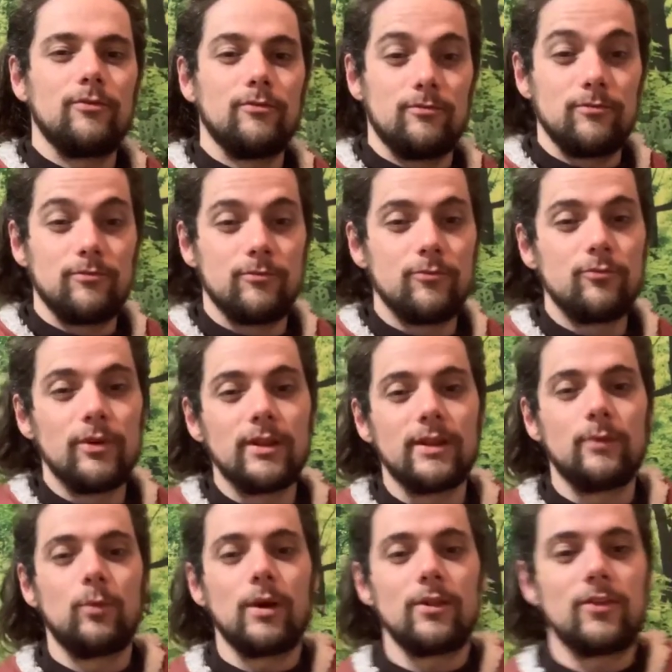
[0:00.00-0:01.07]

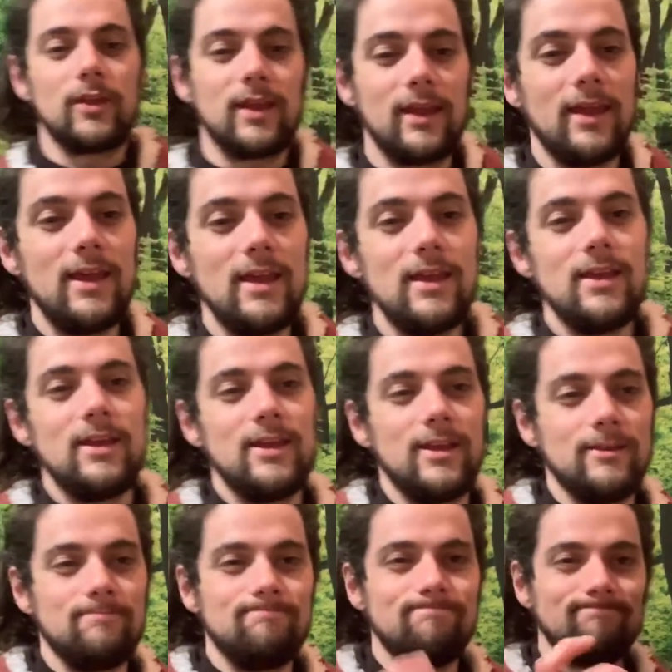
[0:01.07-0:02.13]
one of the
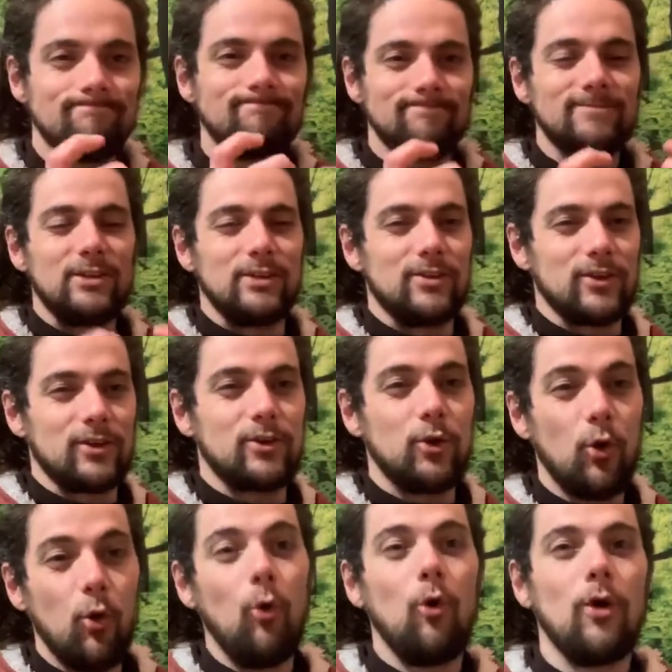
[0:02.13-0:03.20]
key, the
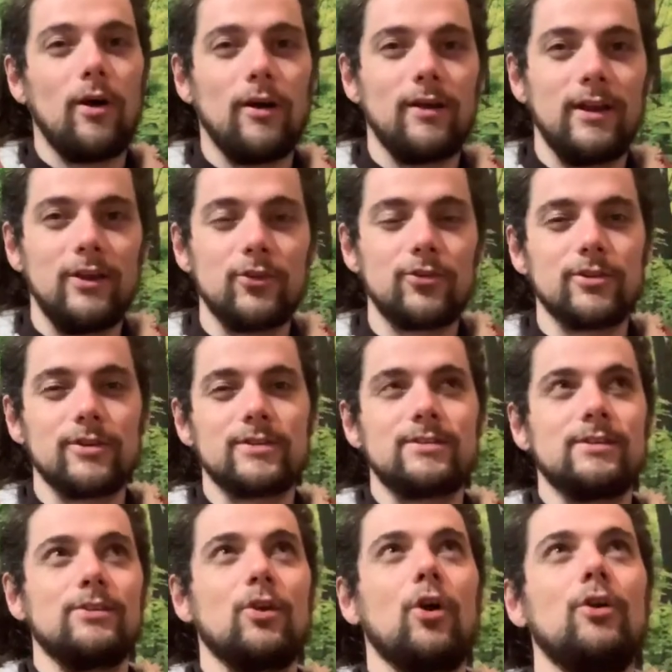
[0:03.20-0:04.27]
core interest
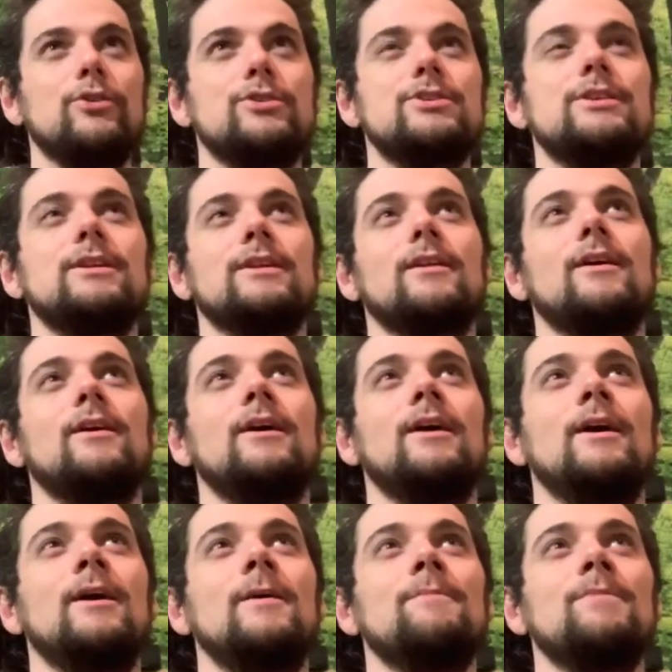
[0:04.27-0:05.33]
in Hoshin
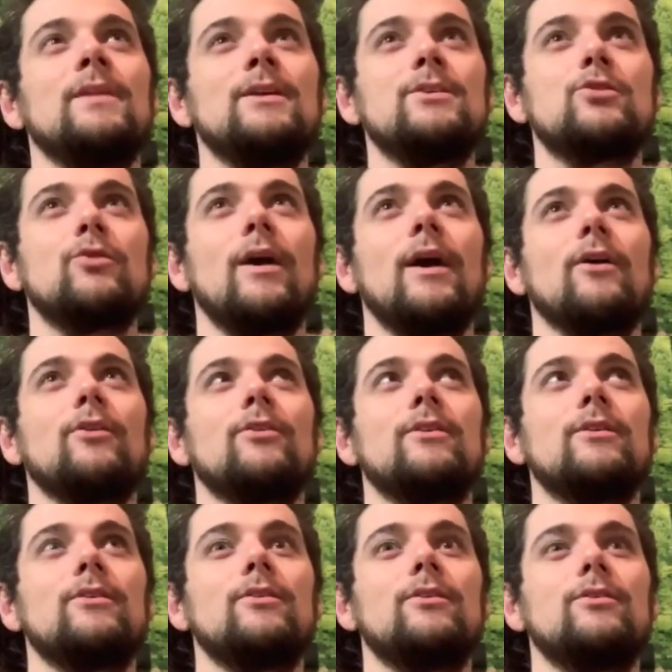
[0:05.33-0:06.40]
is around
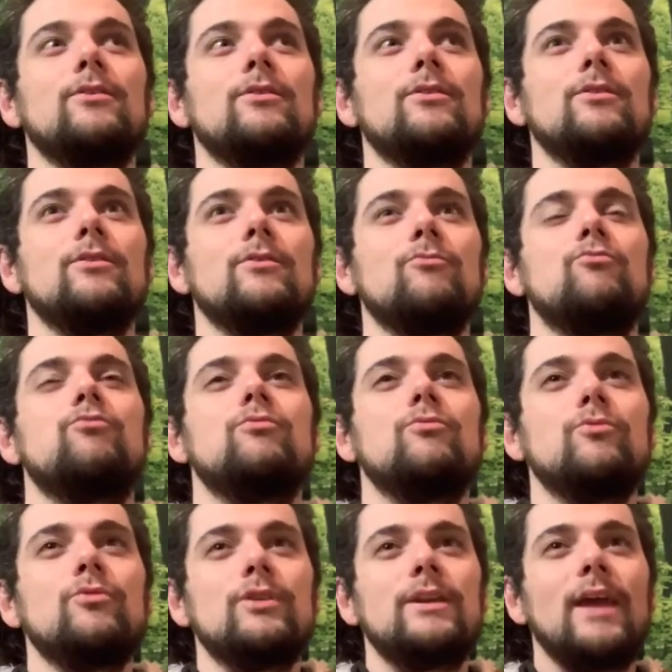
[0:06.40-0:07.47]

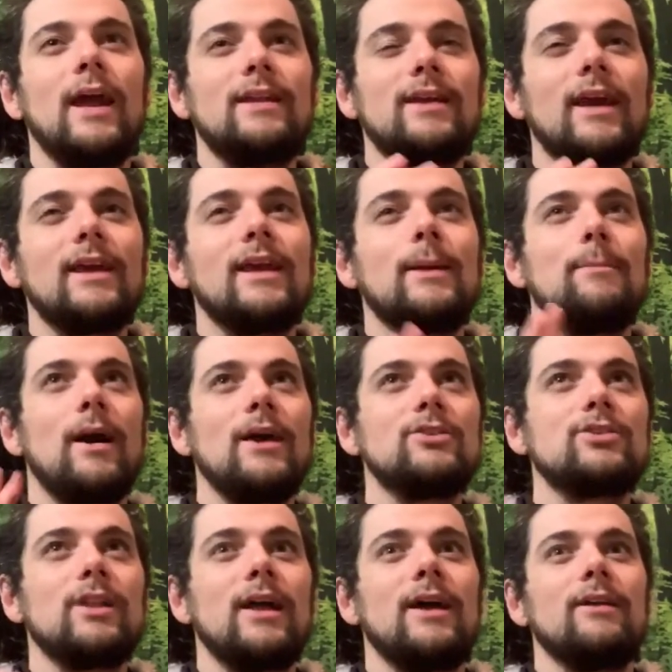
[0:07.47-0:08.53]
taking a
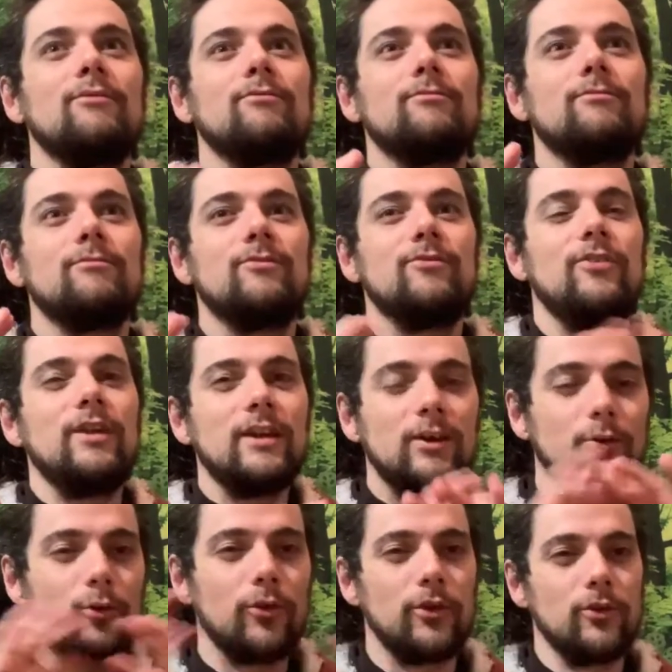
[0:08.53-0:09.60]
martial art vehicle
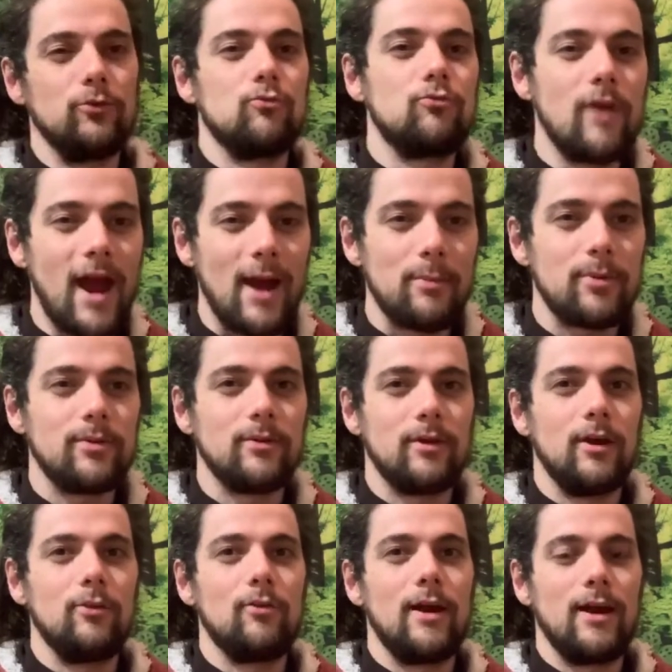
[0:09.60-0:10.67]
that you wrap
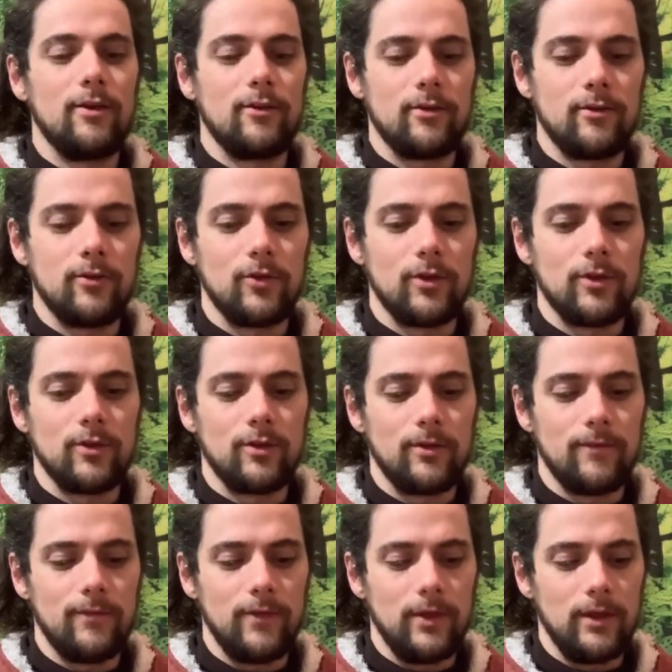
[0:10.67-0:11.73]
around the
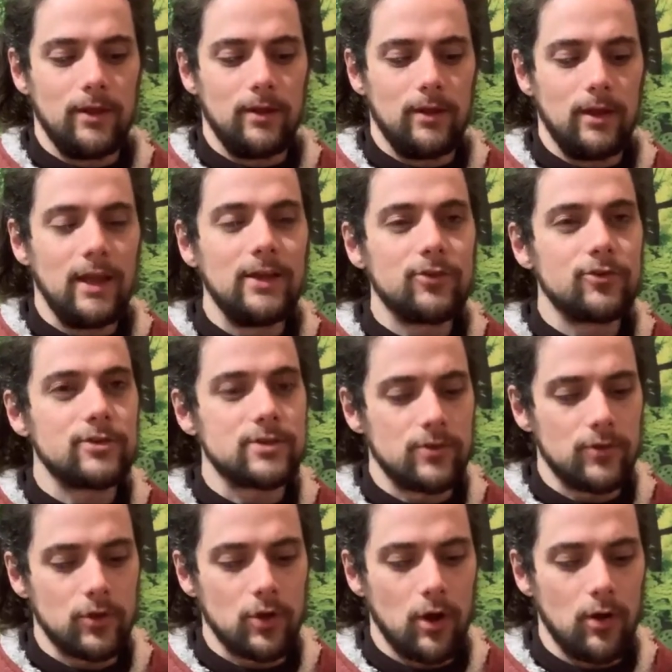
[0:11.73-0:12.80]
interest and the
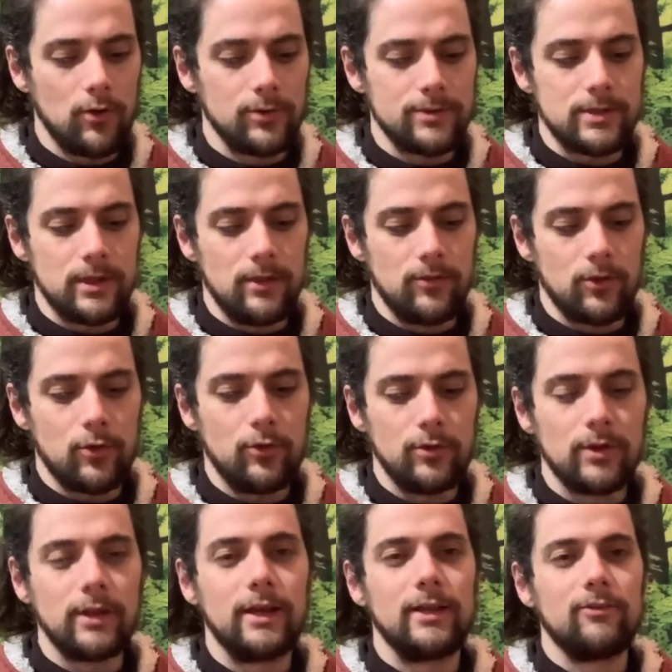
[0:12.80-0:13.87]
goals in the
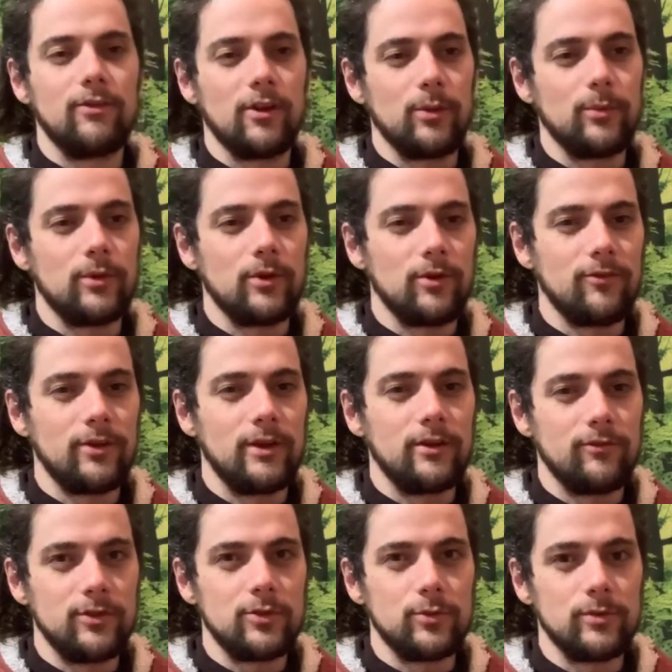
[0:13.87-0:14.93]
Kundalini development of an
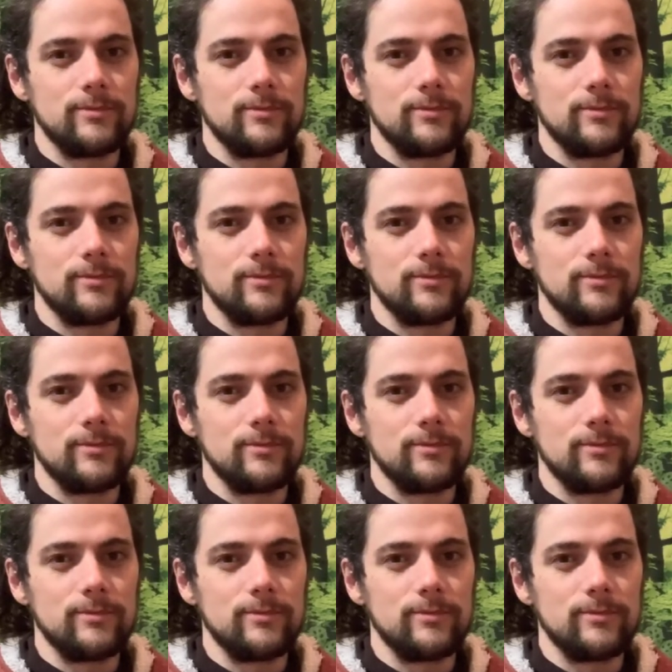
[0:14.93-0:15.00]
individual,